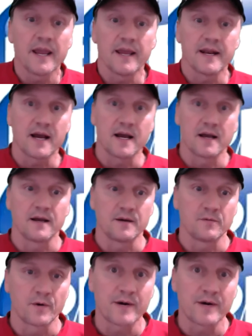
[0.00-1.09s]
and
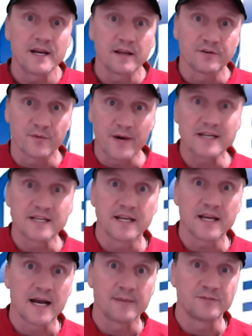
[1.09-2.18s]
where we're
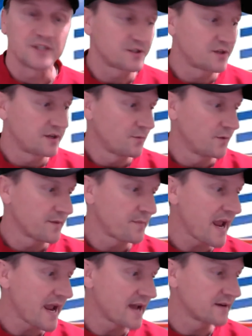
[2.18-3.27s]
directing objects with a
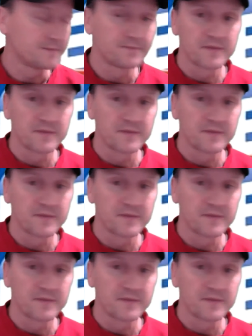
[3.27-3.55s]
paddle.